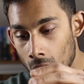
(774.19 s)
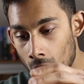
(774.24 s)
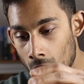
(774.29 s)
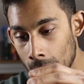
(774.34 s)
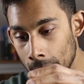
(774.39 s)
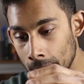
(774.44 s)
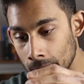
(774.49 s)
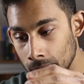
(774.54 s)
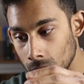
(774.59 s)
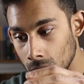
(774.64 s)

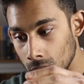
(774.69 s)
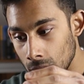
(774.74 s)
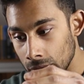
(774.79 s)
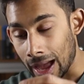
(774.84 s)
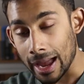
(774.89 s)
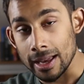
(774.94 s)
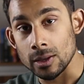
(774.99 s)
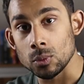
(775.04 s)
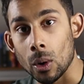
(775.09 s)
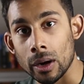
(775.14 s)
um,
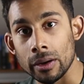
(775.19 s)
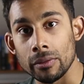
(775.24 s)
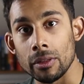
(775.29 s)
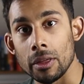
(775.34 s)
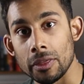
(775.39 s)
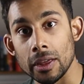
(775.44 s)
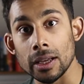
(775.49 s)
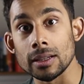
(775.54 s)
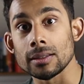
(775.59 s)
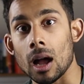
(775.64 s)
that is one of
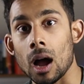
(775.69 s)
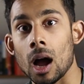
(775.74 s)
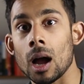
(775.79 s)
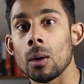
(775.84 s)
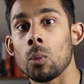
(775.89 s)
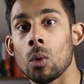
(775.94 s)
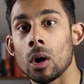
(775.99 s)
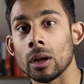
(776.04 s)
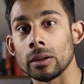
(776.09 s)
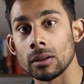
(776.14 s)
the things that
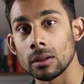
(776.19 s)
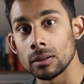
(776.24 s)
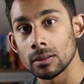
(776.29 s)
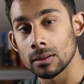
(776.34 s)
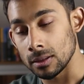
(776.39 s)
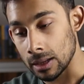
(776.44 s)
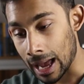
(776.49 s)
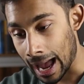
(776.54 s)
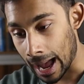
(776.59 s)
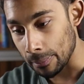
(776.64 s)
I want
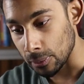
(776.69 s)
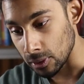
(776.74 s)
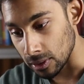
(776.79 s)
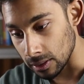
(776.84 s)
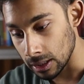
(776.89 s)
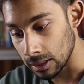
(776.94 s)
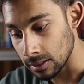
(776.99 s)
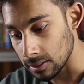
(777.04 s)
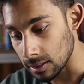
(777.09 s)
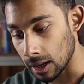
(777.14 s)
to
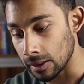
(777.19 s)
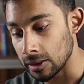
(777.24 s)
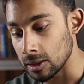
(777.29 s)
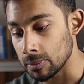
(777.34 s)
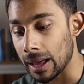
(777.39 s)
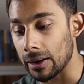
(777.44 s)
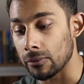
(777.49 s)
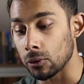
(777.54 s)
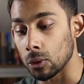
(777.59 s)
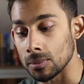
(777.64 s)
happen inside this
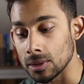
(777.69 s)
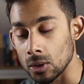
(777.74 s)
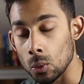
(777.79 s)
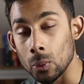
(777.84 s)
platform.